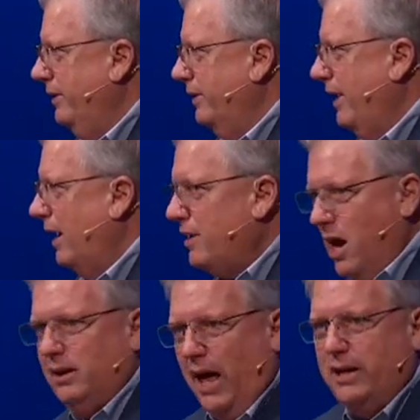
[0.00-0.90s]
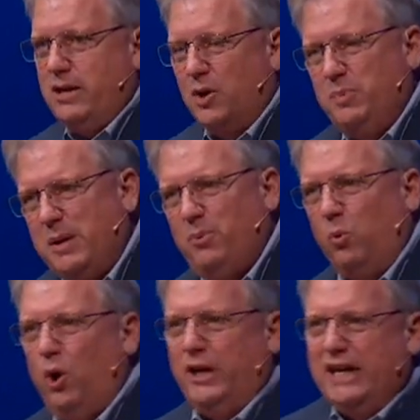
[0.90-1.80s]
Got a lot of young people
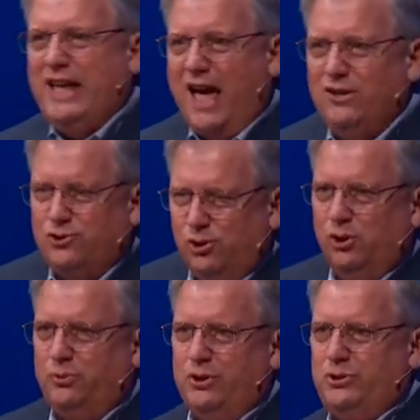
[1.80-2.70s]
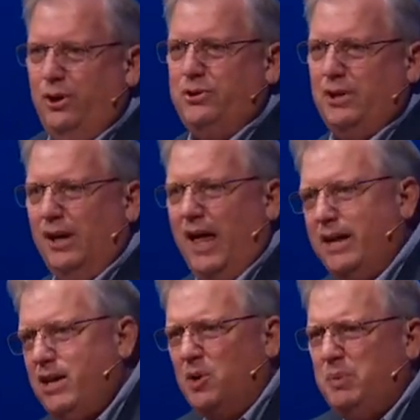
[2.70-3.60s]
working down in Children's Church and a lot
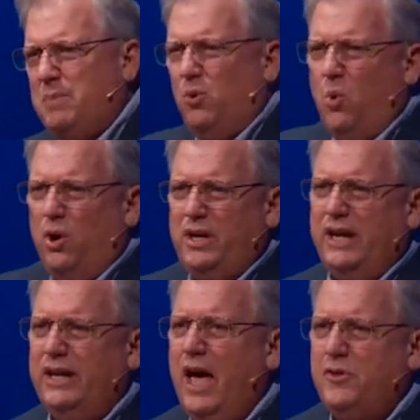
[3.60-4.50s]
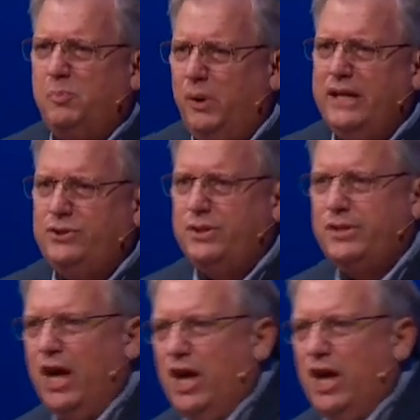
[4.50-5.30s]
of young people working in other places.